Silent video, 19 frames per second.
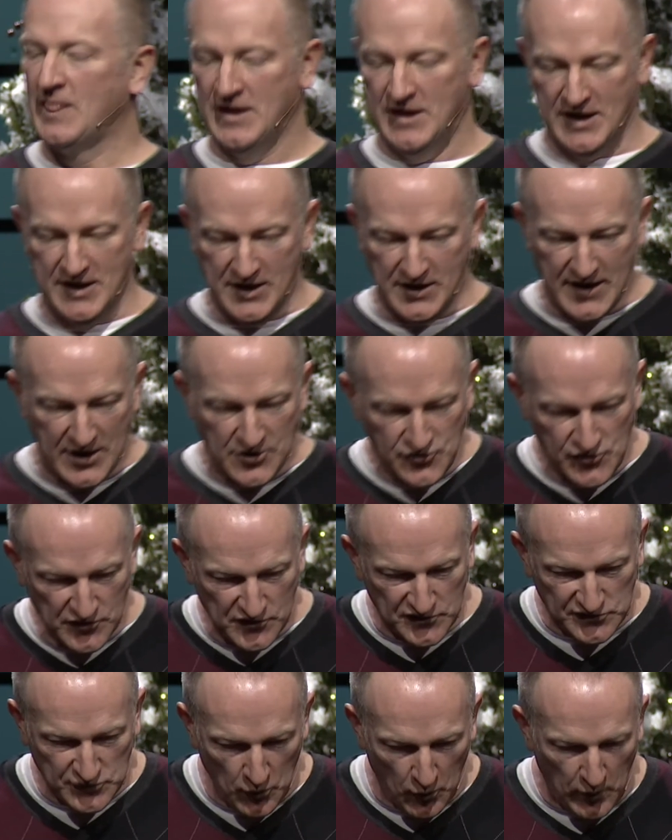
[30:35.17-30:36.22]
in an ancient
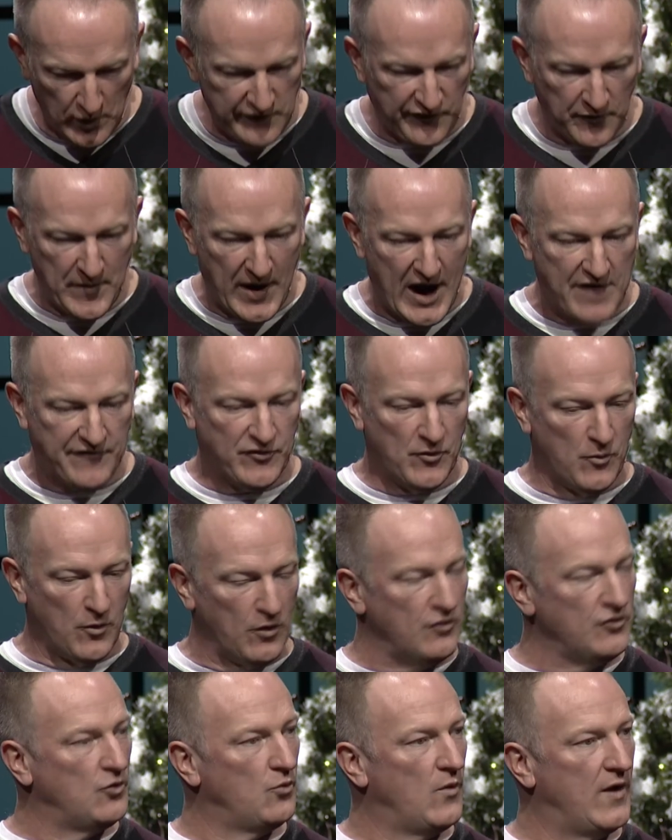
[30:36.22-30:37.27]
story from half a
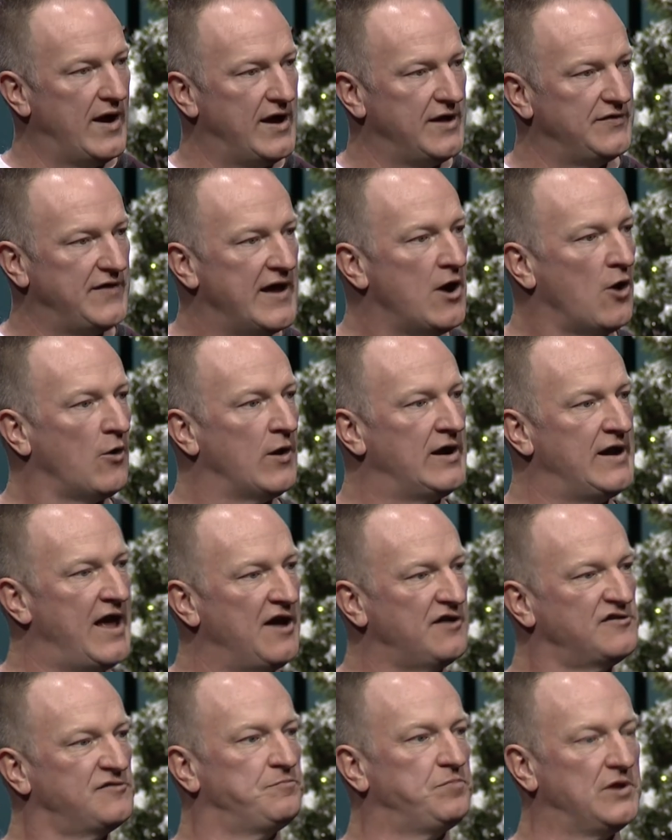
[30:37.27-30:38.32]
world away, they are an
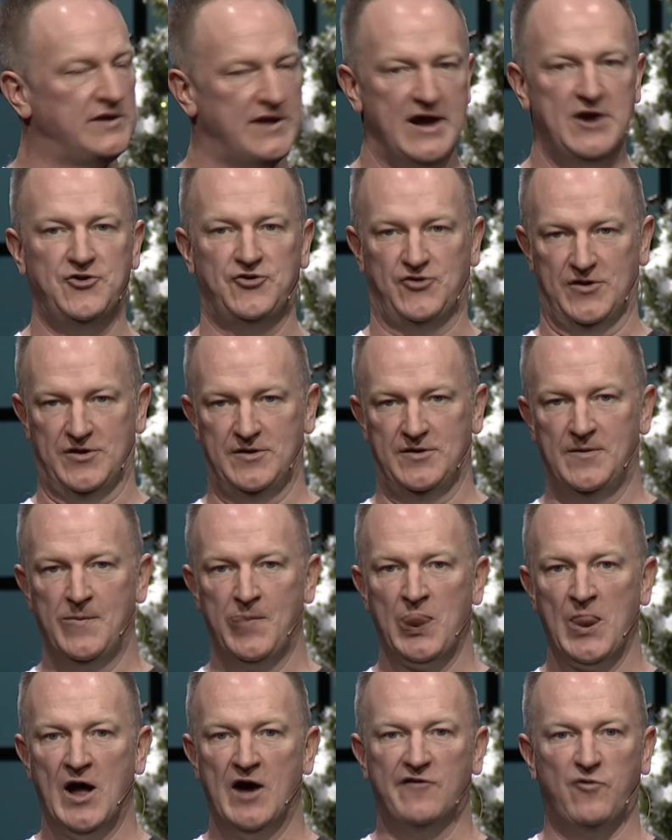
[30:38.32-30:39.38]
explanation
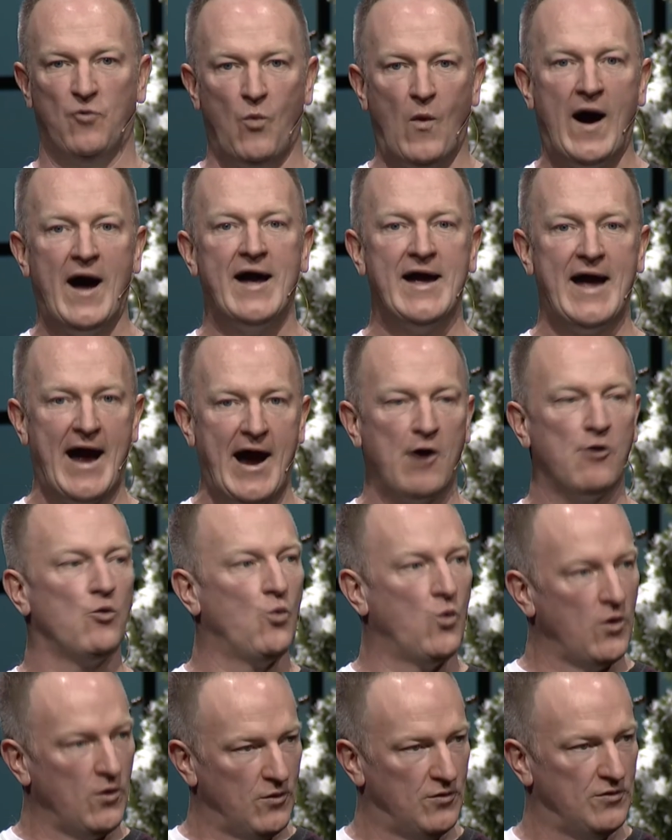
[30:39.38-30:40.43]
of why our
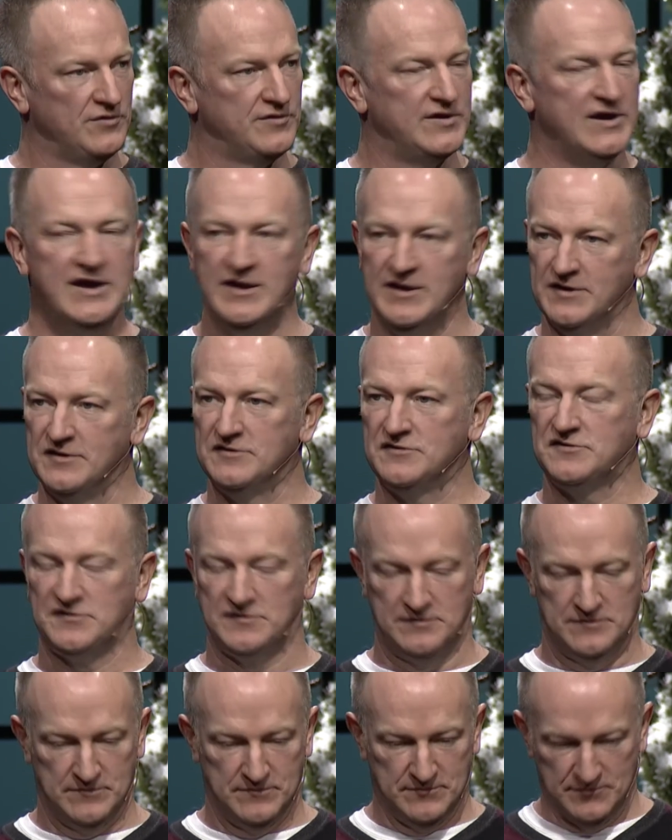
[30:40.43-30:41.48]
world is
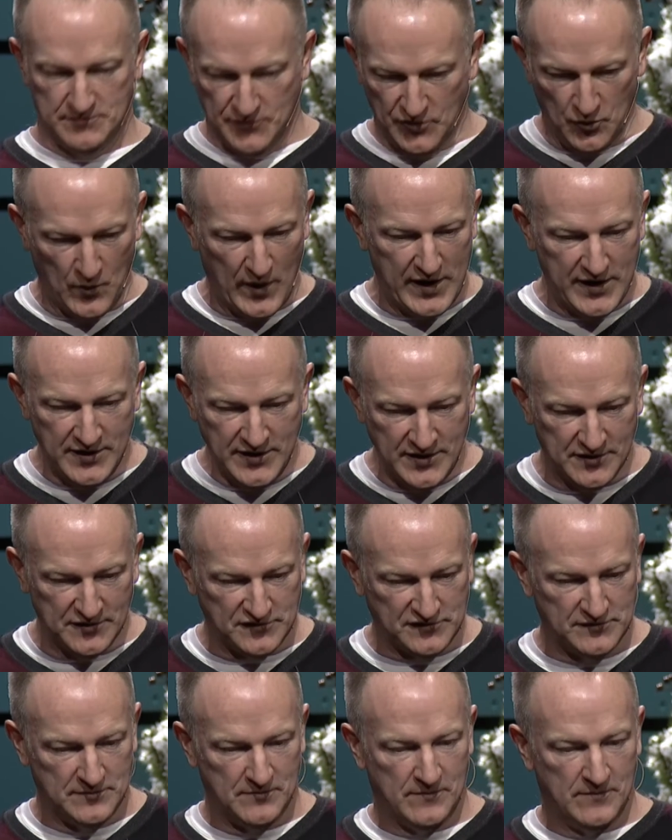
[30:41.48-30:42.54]
the way it
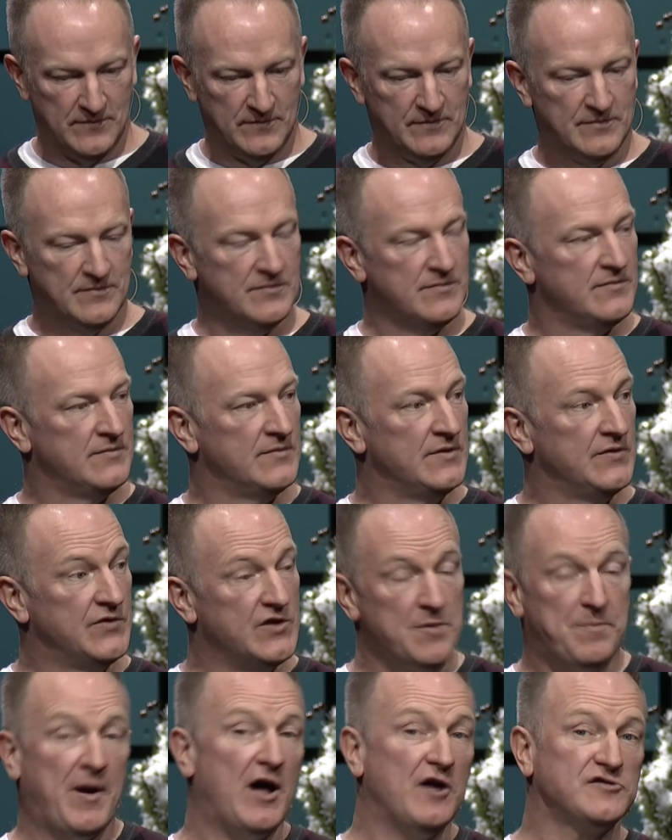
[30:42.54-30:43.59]
is. The
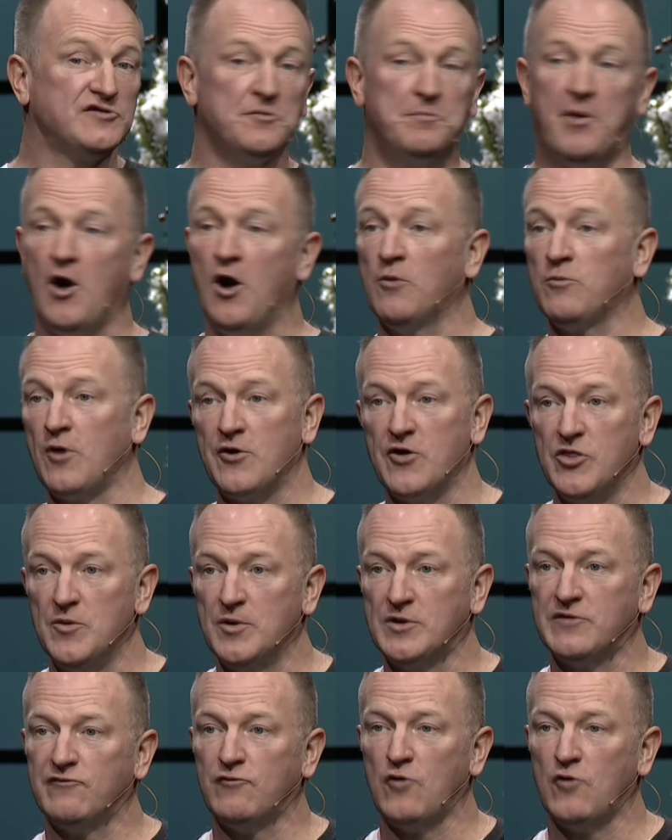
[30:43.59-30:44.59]
Apostle Paul wrote in the book of